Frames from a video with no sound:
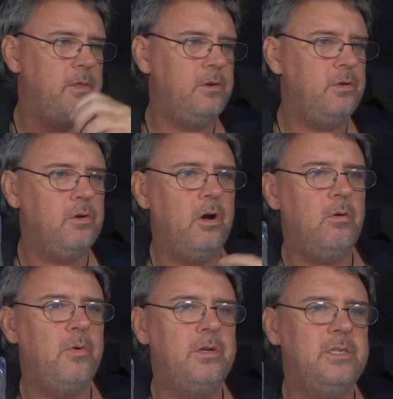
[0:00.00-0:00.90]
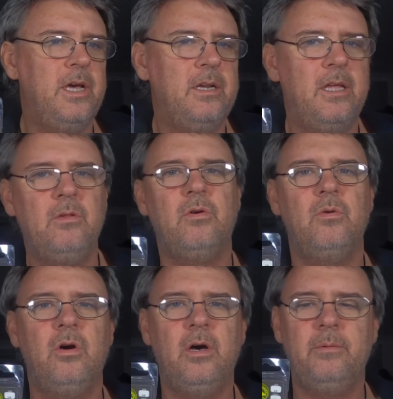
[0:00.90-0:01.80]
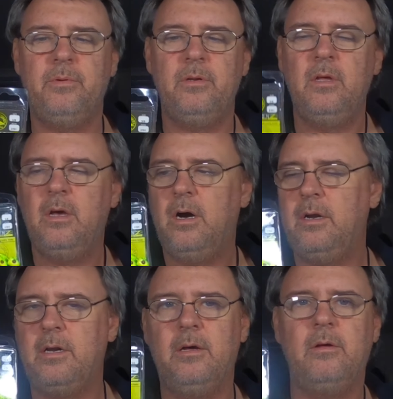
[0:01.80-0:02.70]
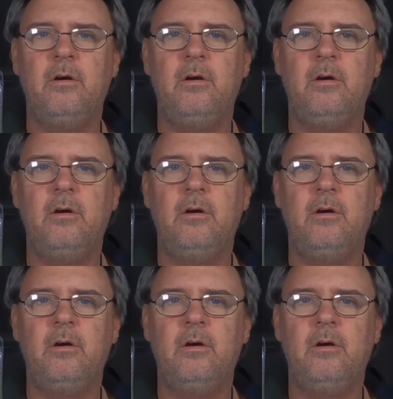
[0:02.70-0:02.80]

the new dial one's out, and they look alright, but I don't know.